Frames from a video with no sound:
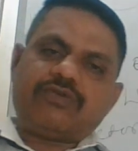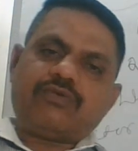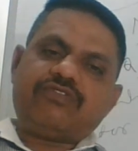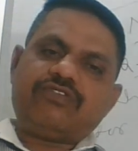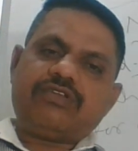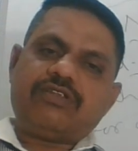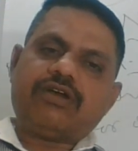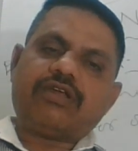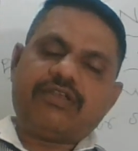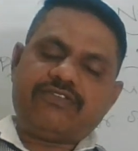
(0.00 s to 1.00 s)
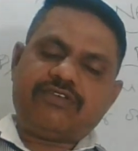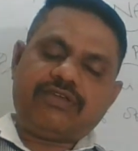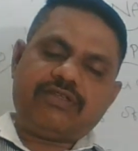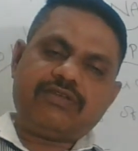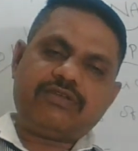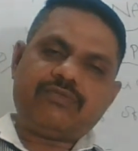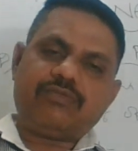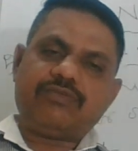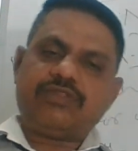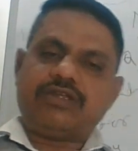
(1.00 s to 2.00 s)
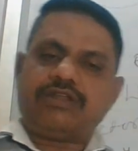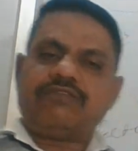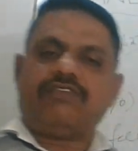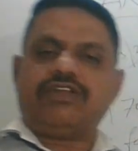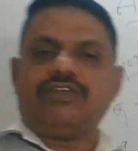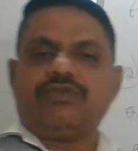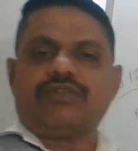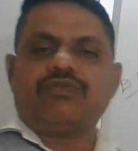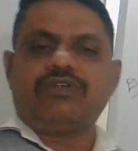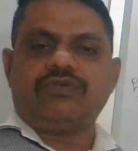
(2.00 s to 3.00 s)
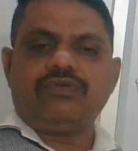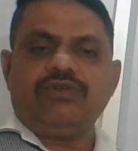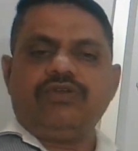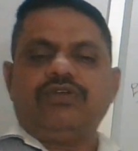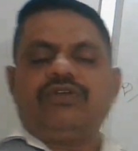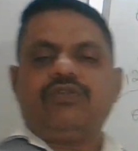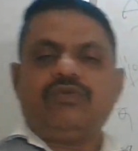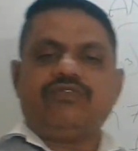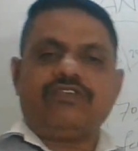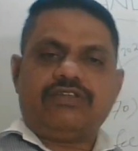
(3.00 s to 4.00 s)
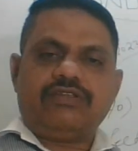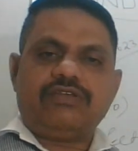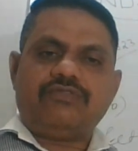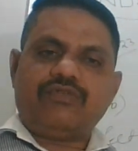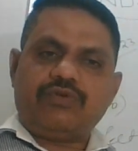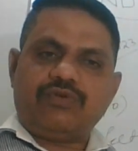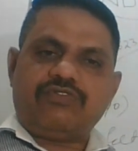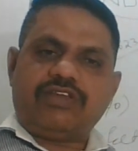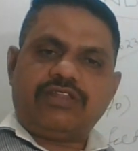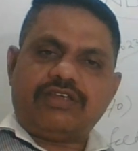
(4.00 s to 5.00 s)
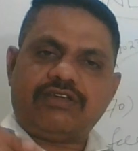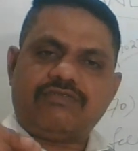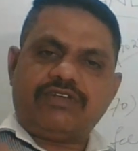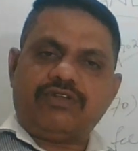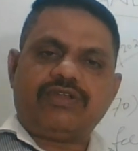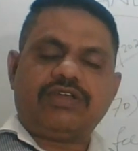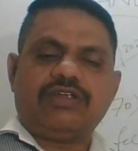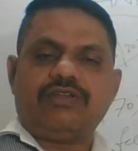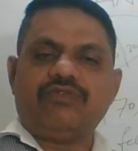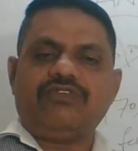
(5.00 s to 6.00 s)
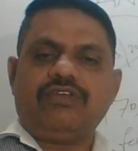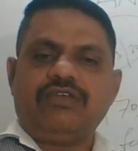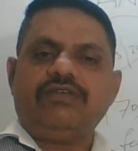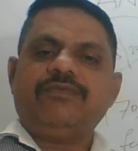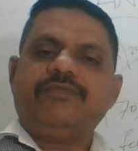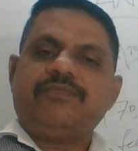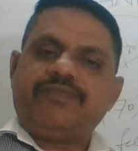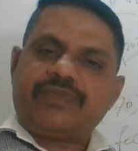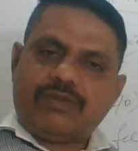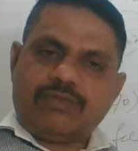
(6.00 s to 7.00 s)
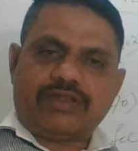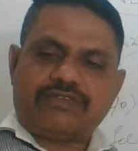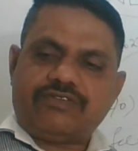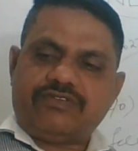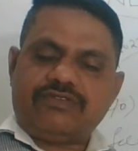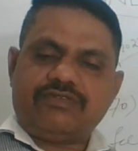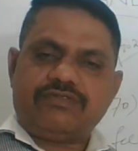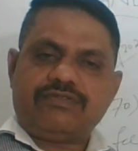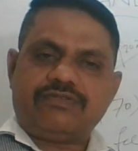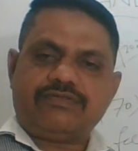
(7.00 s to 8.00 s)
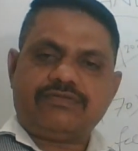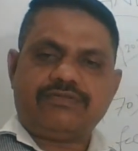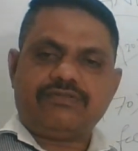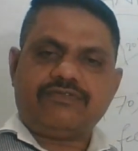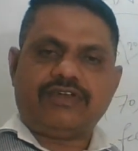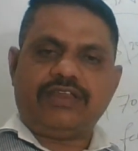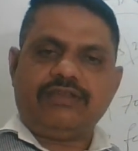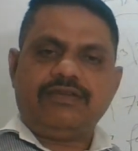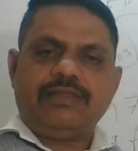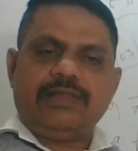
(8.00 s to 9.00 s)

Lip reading: the question or answer, then definitely you are going to lose it. If you lose that, then definitely you will lose a marks. Fine.